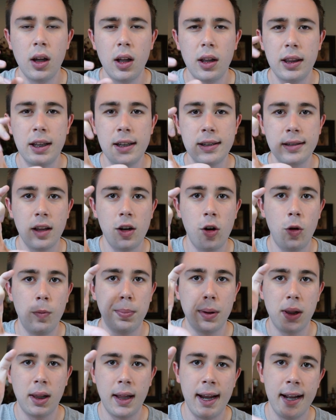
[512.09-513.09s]
these little
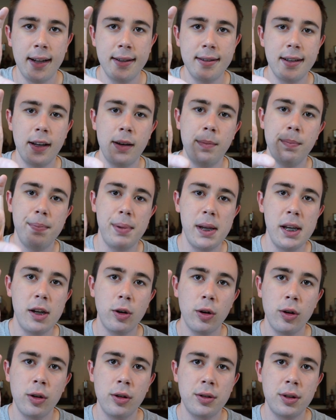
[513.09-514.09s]
plants and
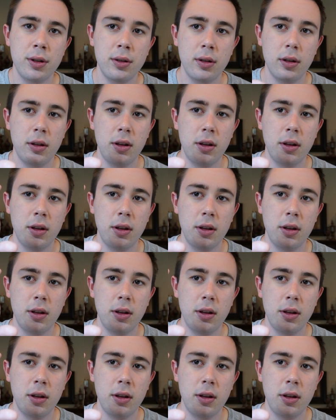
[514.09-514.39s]
beakers,